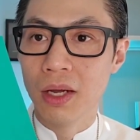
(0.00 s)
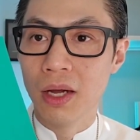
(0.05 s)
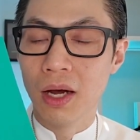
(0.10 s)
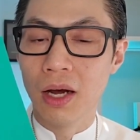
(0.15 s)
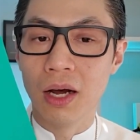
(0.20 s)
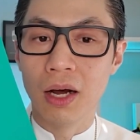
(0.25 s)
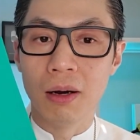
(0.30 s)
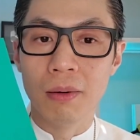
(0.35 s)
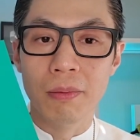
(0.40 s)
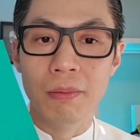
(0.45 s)

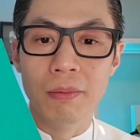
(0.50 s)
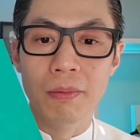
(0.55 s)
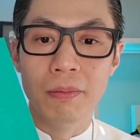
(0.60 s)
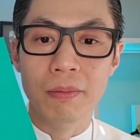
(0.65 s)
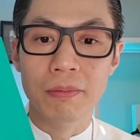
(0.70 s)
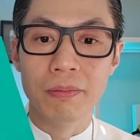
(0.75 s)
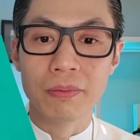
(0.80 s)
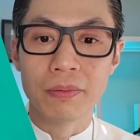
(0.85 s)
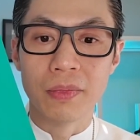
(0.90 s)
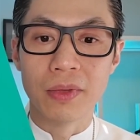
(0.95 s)

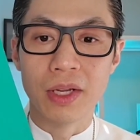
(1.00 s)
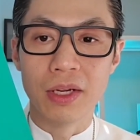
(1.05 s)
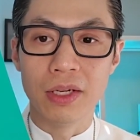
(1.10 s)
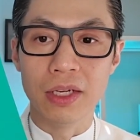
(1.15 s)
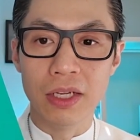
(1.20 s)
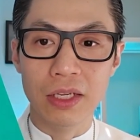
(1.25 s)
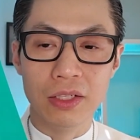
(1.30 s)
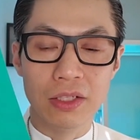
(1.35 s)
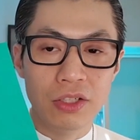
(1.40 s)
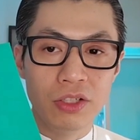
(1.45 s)

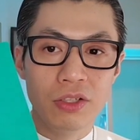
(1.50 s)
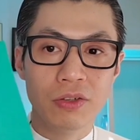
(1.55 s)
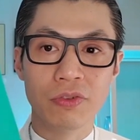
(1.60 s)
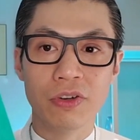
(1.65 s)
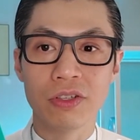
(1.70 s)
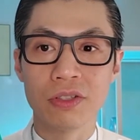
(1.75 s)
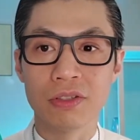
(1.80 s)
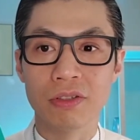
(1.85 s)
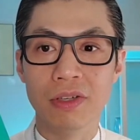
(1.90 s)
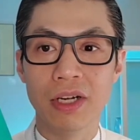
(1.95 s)
in
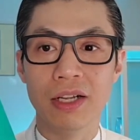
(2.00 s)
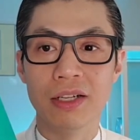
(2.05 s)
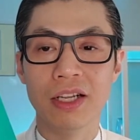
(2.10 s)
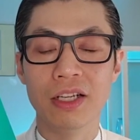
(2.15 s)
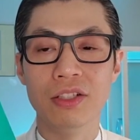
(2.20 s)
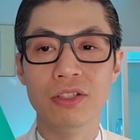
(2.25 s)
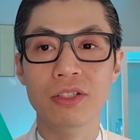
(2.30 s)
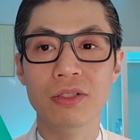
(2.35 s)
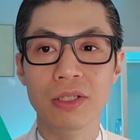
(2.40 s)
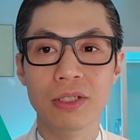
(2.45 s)
universal. And
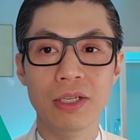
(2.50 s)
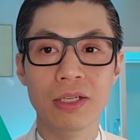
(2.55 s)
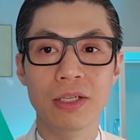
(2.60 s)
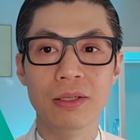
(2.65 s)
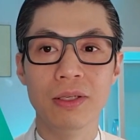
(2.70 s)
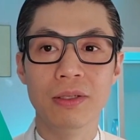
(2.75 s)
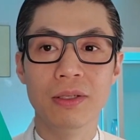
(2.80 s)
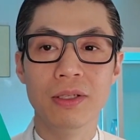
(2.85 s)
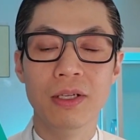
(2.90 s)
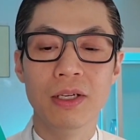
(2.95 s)
then
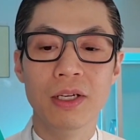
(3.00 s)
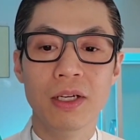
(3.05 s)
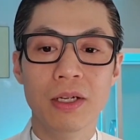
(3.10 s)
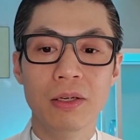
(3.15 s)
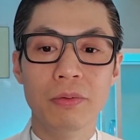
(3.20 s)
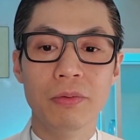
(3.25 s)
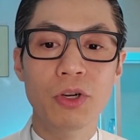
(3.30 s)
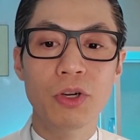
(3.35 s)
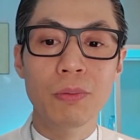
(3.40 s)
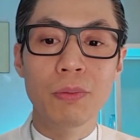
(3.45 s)

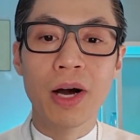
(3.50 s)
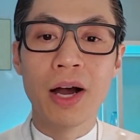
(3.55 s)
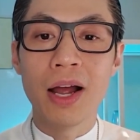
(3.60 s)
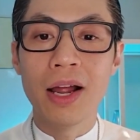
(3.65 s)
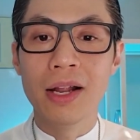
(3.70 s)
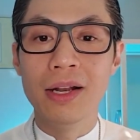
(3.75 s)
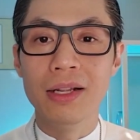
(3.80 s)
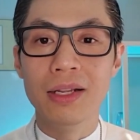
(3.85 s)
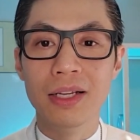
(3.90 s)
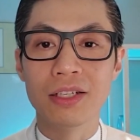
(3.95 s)
your
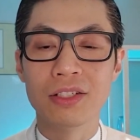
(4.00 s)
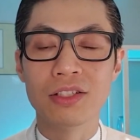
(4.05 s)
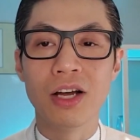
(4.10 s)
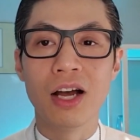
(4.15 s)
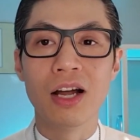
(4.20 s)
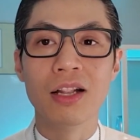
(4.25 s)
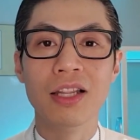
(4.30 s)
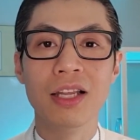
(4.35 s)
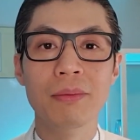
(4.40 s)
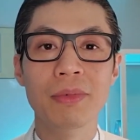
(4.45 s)
mind is
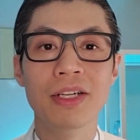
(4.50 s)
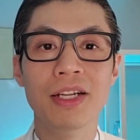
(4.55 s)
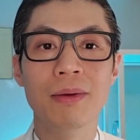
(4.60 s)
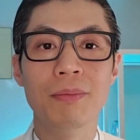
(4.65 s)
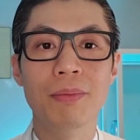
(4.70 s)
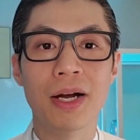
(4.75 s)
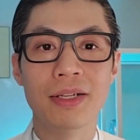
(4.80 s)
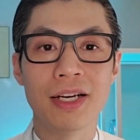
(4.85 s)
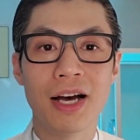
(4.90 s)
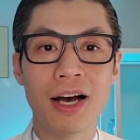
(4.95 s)
not limited
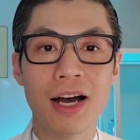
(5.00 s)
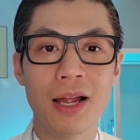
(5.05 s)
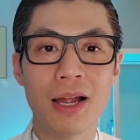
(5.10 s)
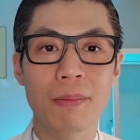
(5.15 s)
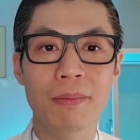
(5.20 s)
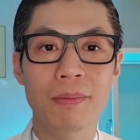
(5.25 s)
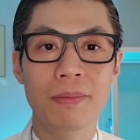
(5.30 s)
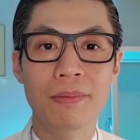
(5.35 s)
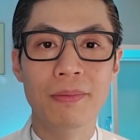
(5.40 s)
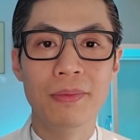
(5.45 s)
by time.
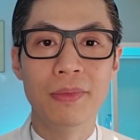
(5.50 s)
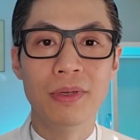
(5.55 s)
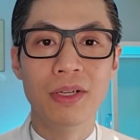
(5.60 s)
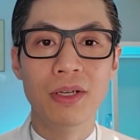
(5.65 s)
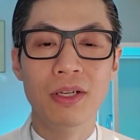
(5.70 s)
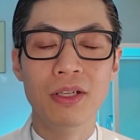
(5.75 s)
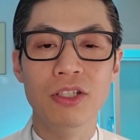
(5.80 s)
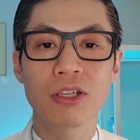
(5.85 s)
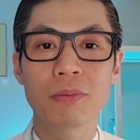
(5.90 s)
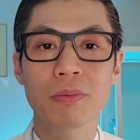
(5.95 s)

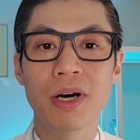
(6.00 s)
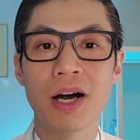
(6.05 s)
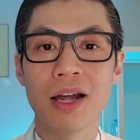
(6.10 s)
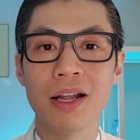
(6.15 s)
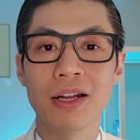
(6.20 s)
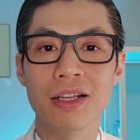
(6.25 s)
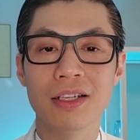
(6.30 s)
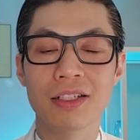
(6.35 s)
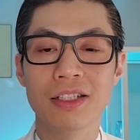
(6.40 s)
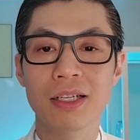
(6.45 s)
Your
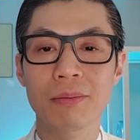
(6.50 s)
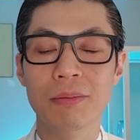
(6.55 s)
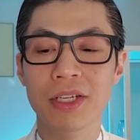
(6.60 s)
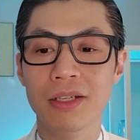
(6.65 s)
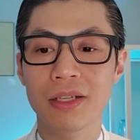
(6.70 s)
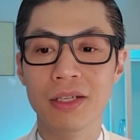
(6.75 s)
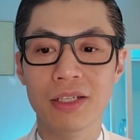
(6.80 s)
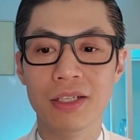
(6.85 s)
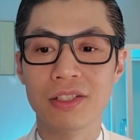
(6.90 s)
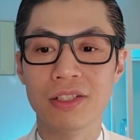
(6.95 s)
mind is
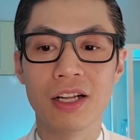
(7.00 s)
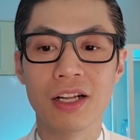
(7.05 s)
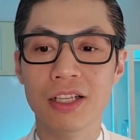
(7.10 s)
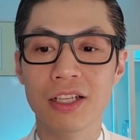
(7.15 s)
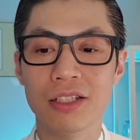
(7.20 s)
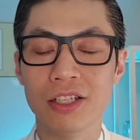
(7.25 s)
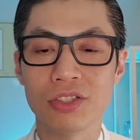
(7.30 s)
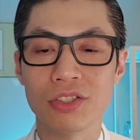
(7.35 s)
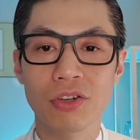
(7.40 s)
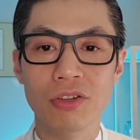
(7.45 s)
limited.
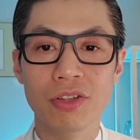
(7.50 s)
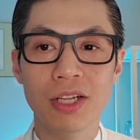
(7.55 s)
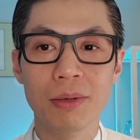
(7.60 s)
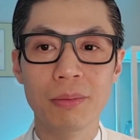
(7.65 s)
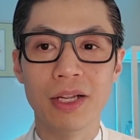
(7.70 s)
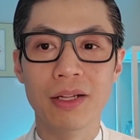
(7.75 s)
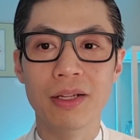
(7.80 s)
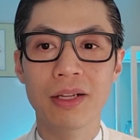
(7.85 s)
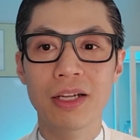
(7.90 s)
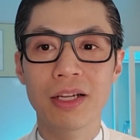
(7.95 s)
There's no
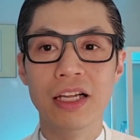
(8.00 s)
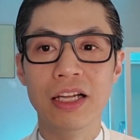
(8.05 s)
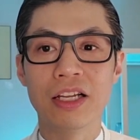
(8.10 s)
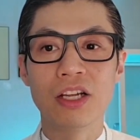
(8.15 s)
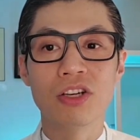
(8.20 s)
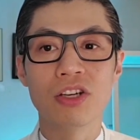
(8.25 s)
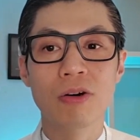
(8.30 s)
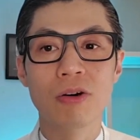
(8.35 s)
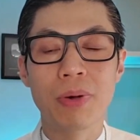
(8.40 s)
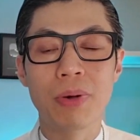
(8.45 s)
limit. It can
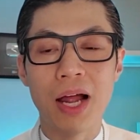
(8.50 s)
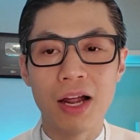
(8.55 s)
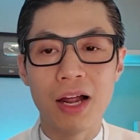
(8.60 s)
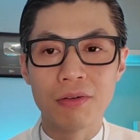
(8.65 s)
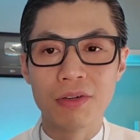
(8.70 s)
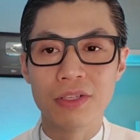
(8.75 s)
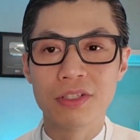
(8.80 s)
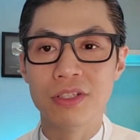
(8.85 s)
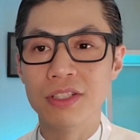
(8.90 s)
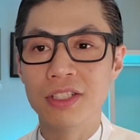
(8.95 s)
go
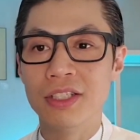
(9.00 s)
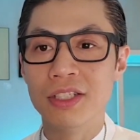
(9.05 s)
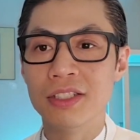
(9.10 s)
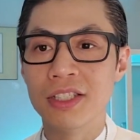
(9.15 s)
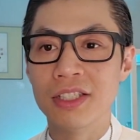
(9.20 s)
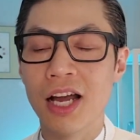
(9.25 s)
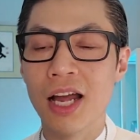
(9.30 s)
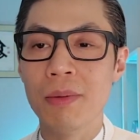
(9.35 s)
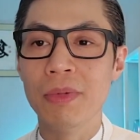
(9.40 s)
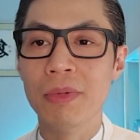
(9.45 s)
backwards in
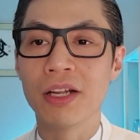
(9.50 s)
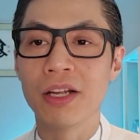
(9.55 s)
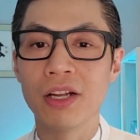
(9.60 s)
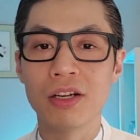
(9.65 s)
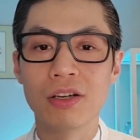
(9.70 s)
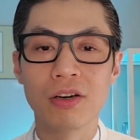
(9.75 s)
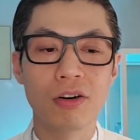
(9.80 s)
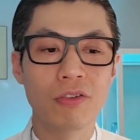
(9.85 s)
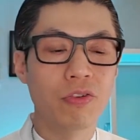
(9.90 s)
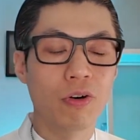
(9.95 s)
time. It can
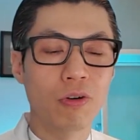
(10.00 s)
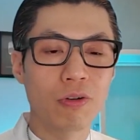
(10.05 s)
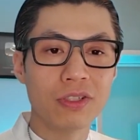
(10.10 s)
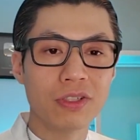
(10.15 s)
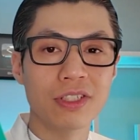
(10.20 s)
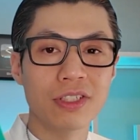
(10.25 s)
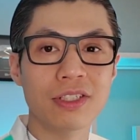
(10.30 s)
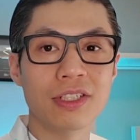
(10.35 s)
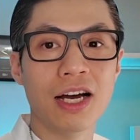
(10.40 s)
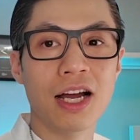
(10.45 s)
go forwards
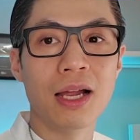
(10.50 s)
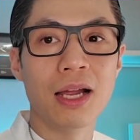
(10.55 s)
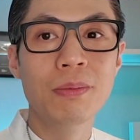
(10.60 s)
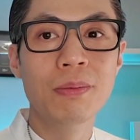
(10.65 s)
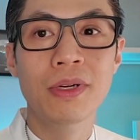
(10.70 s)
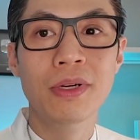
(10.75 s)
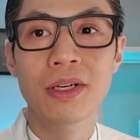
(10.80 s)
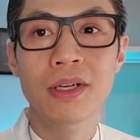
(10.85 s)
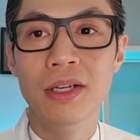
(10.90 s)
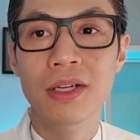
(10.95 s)
in
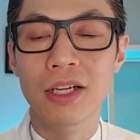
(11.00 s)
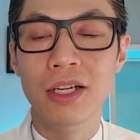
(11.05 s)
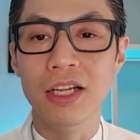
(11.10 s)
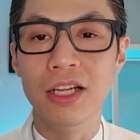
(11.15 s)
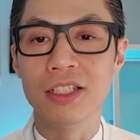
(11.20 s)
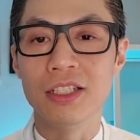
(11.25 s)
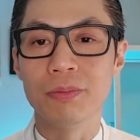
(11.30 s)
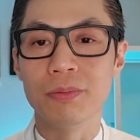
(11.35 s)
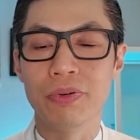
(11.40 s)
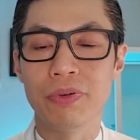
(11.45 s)
time.
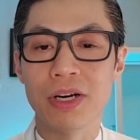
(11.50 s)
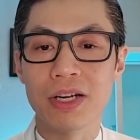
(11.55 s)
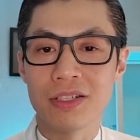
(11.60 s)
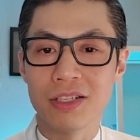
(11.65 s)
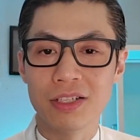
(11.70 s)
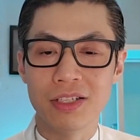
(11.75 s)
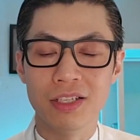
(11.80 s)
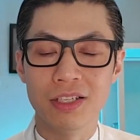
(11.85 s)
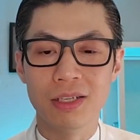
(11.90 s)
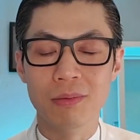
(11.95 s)
It's
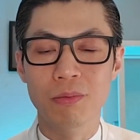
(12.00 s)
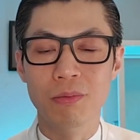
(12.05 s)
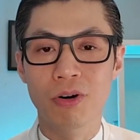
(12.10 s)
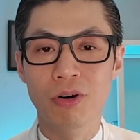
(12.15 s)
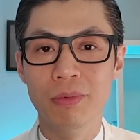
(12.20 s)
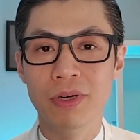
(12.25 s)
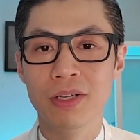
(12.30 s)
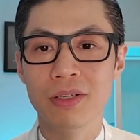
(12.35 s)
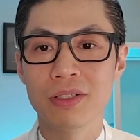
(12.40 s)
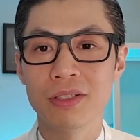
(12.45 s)
present in the
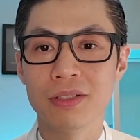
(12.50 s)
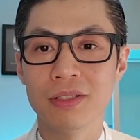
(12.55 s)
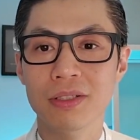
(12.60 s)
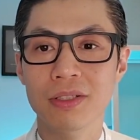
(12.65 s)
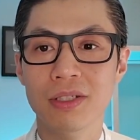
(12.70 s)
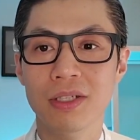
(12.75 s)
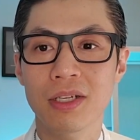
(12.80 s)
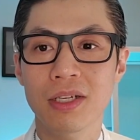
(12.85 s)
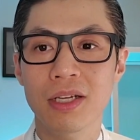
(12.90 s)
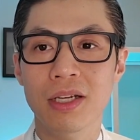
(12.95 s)
moment.
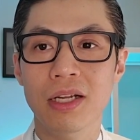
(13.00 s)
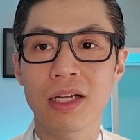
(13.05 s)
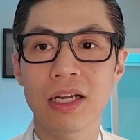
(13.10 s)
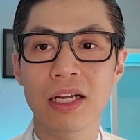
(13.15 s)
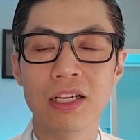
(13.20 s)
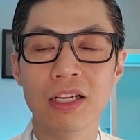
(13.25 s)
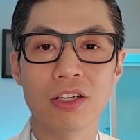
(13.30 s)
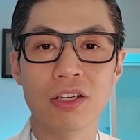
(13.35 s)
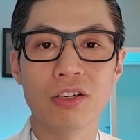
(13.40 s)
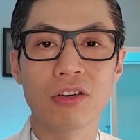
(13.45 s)
It
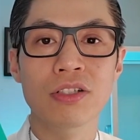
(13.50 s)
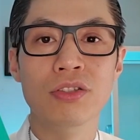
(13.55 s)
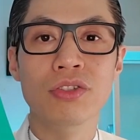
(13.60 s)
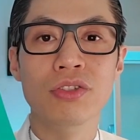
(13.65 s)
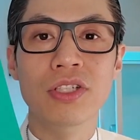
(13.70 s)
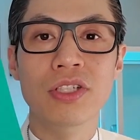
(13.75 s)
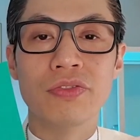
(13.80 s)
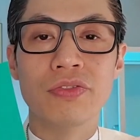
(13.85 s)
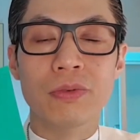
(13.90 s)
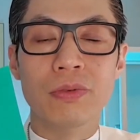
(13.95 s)
can go into
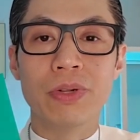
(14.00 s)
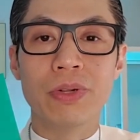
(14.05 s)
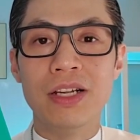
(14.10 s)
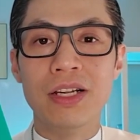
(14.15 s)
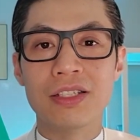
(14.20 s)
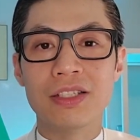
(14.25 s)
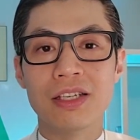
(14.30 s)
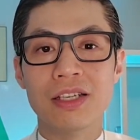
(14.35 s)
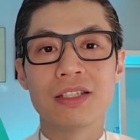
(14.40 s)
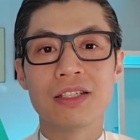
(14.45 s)
different
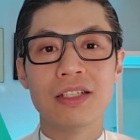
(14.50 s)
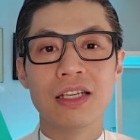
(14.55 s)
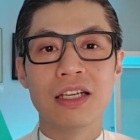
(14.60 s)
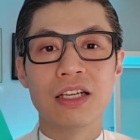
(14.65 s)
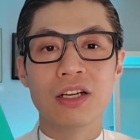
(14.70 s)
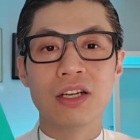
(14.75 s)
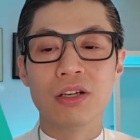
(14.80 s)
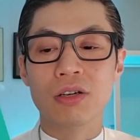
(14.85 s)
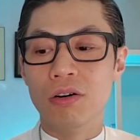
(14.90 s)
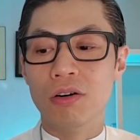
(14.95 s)
places. It
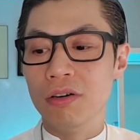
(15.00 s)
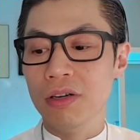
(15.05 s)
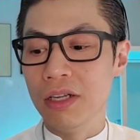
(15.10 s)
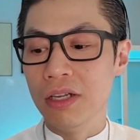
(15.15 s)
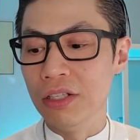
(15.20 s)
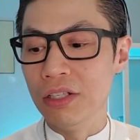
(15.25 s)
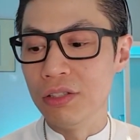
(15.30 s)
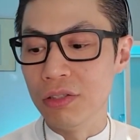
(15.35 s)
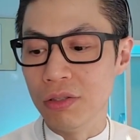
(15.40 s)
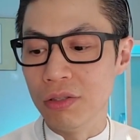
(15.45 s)
can go
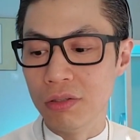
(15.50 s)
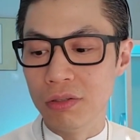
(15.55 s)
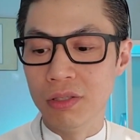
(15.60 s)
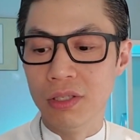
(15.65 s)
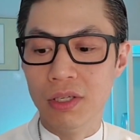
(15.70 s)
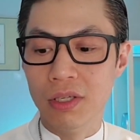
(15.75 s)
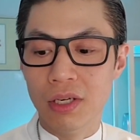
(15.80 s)
into,